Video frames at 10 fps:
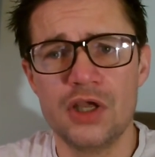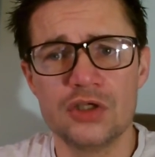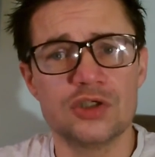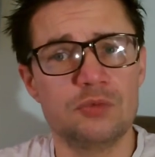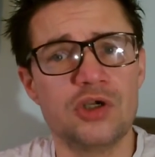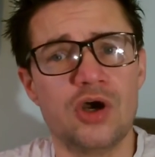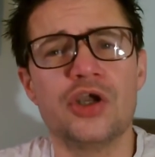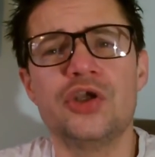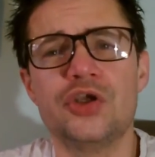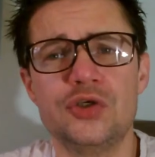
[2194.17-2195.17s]
So we got
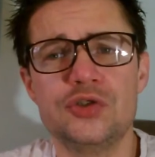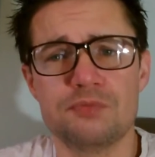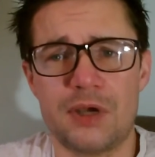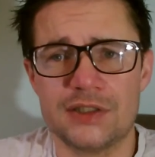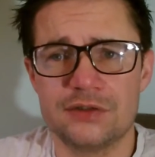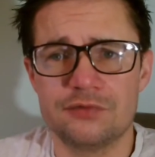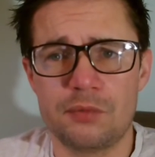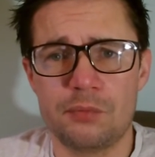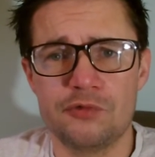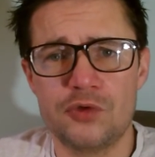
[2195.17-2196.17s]
a huge, massive
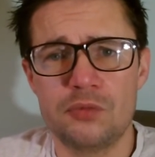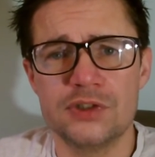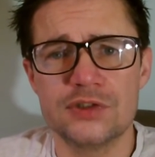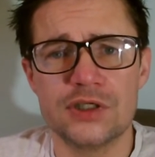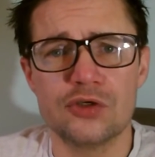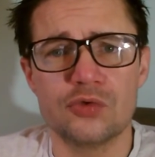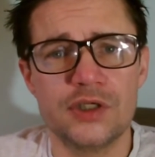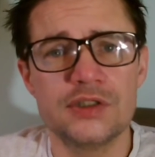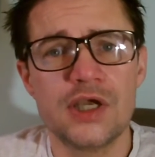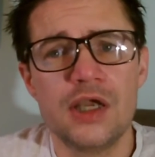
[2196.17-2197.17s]
performance
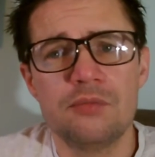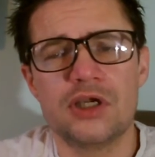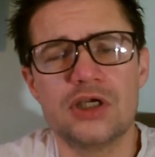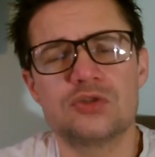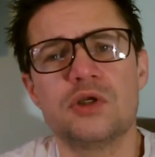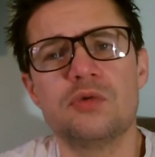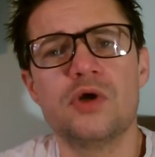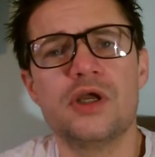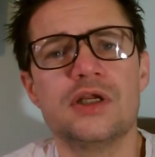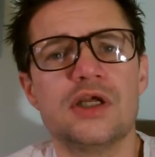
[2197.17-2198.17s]
increase because we
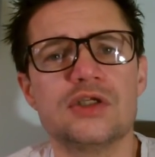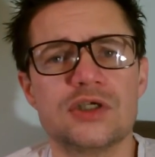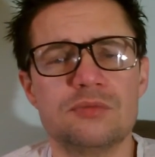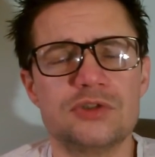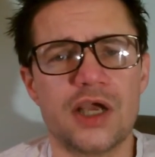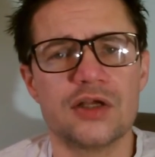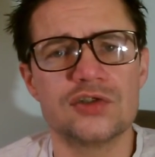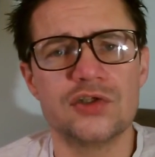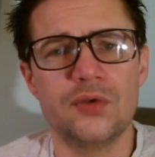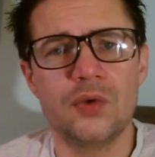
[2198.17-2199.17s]
weren't subject
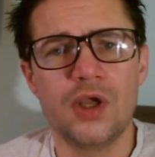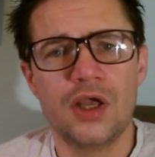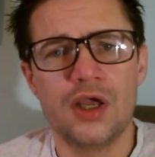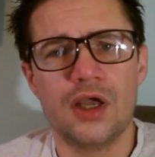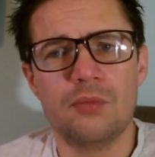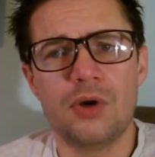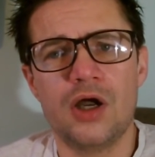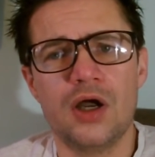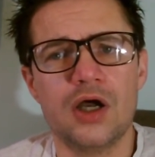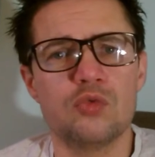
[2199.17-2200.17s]
to
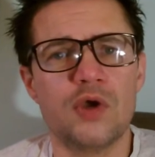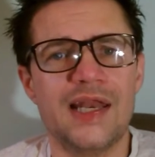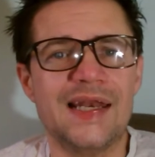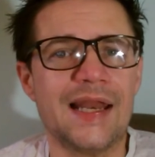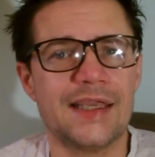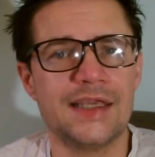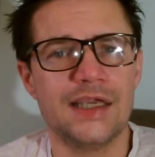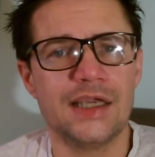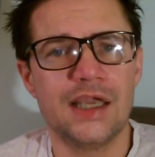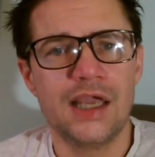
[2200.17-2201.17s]
hardware
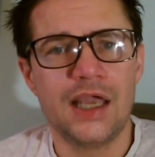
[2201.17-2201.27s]
lagging